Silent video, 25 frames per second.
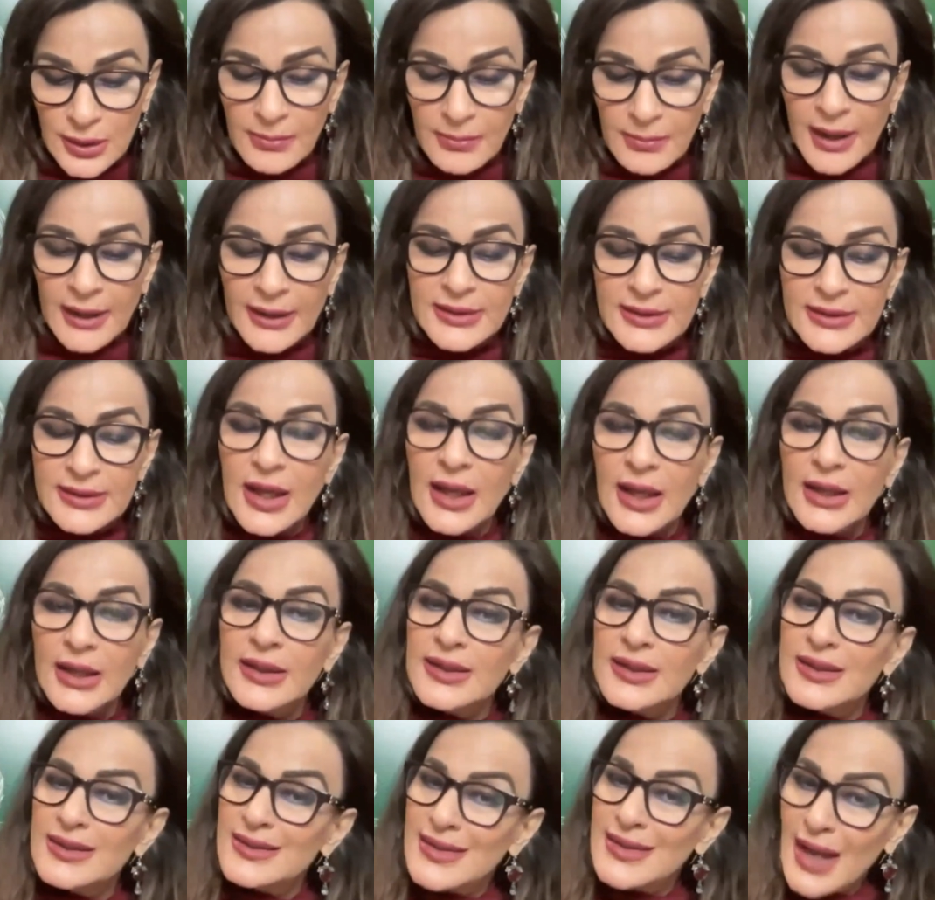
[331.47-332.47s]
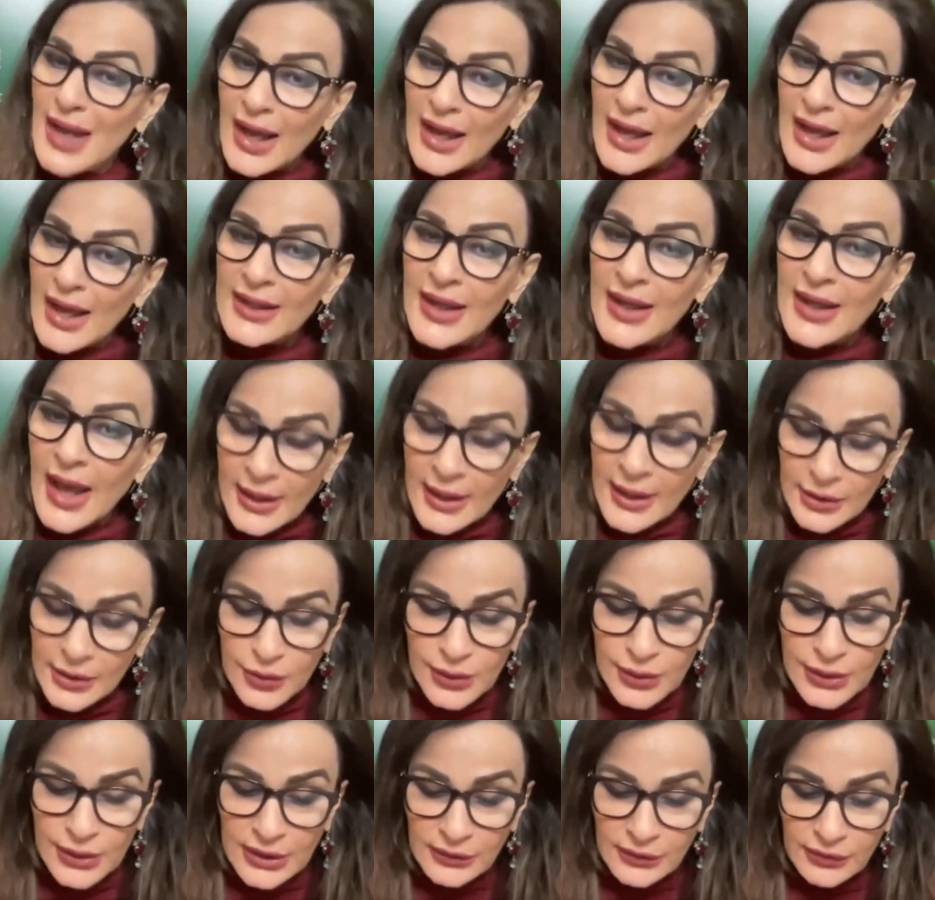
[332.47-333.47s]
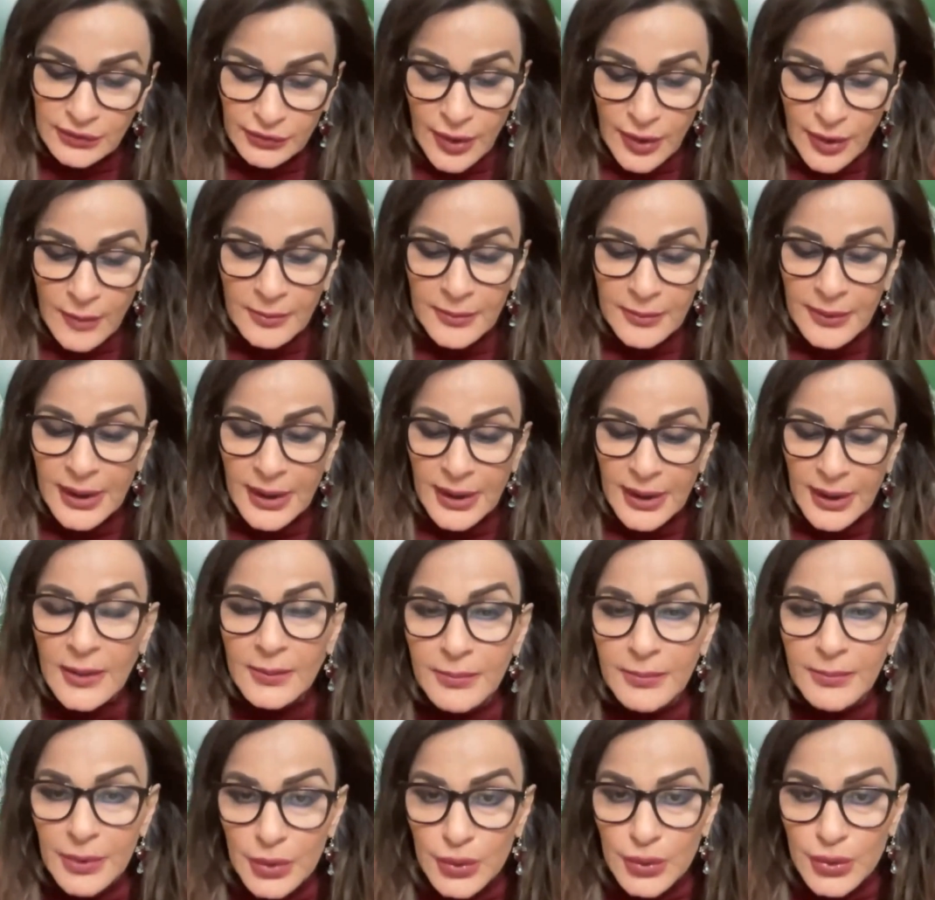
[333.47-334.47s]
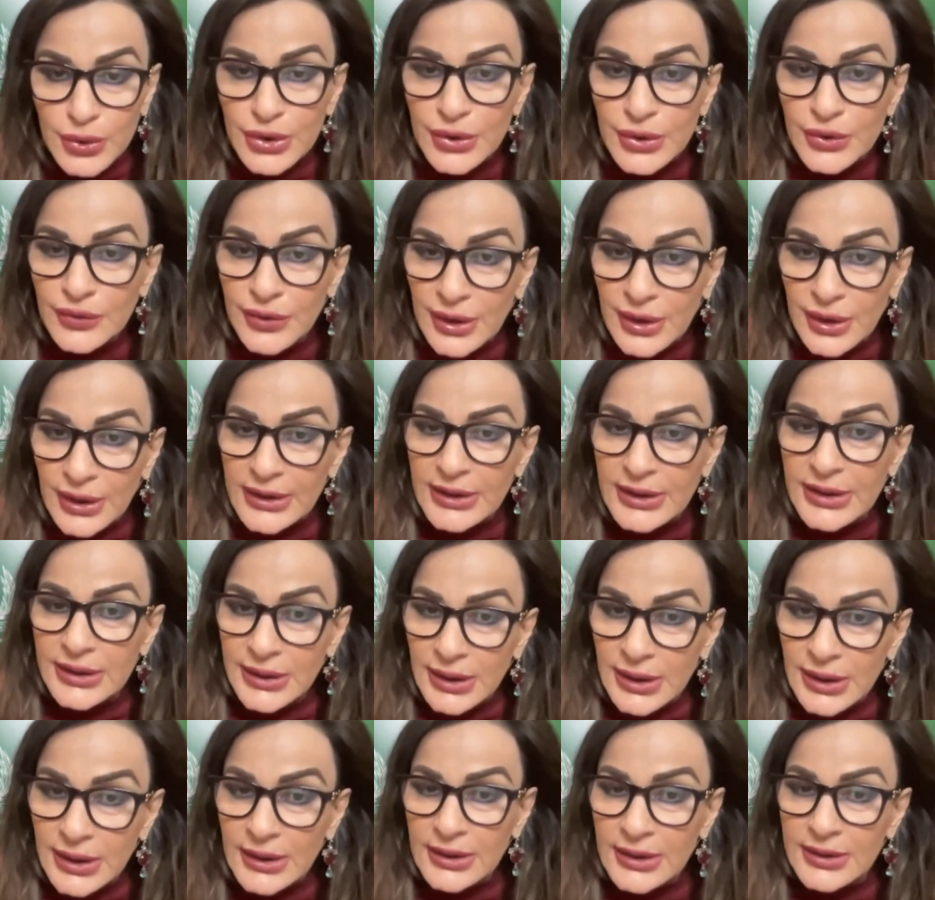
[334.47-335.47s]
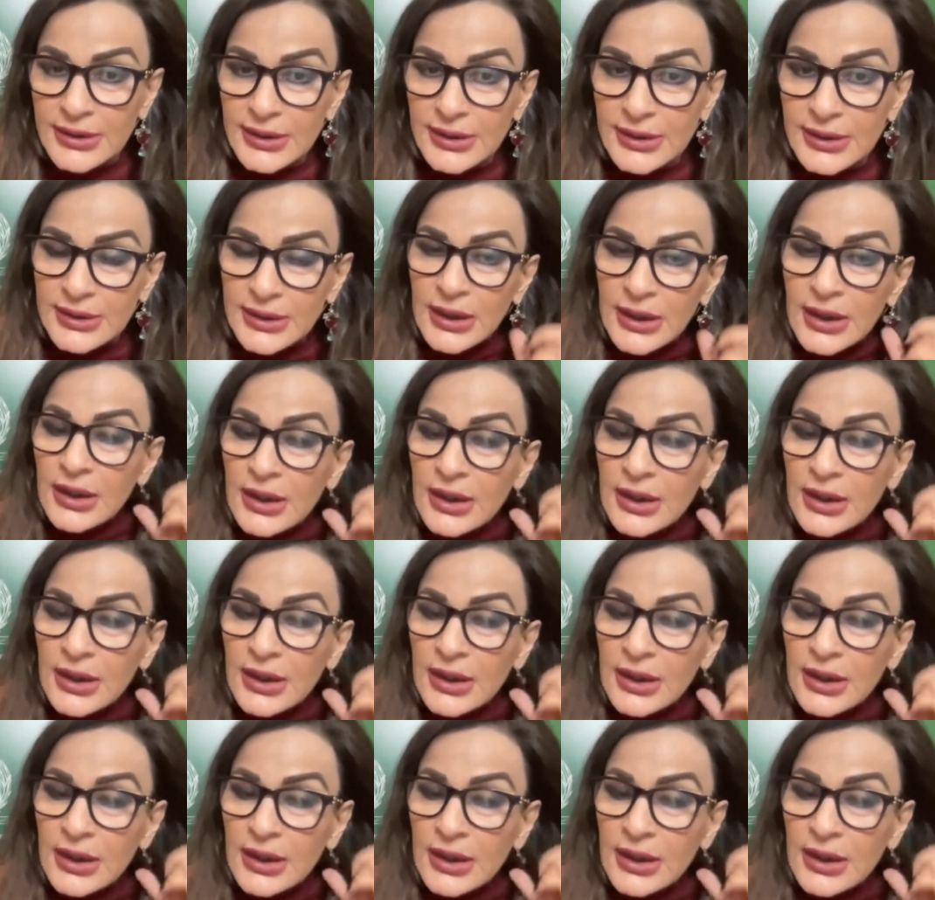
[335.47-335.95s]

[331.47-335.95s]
Pakistanis dying annually from air pollution related illnesses.